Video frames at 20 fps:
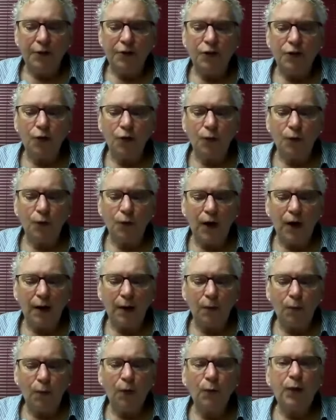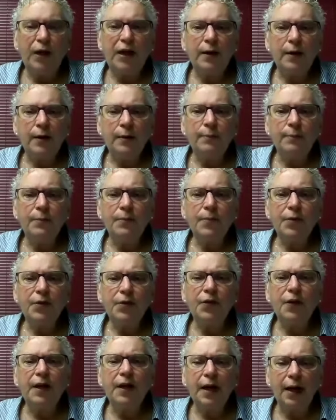So when we come
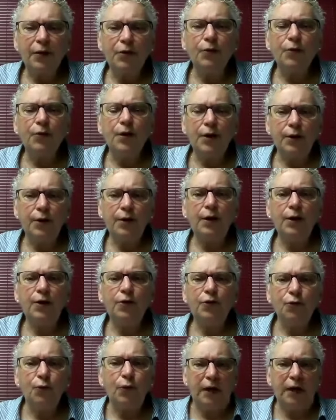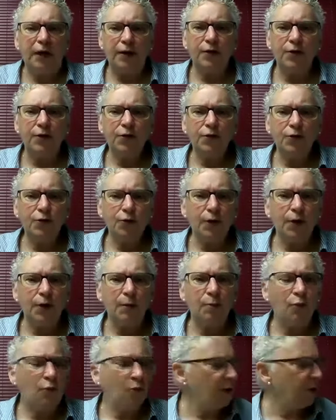together each week, and this is really
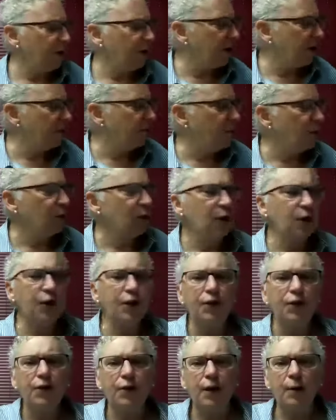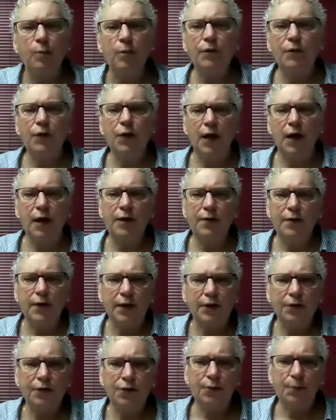important, if you look at the table of
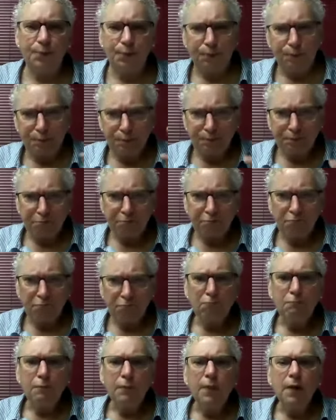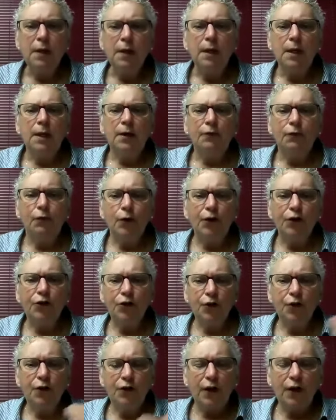contents for
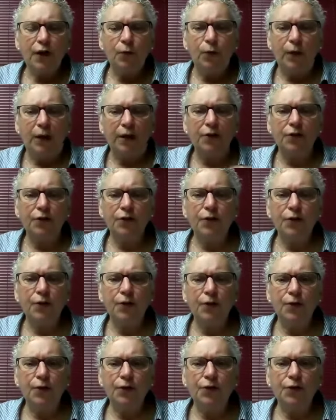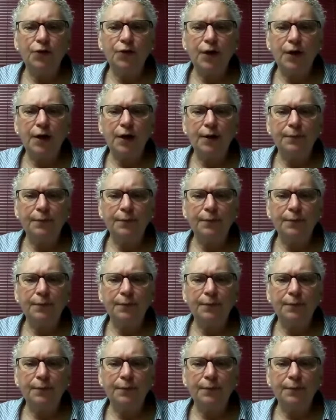each of the 10 weeks, there's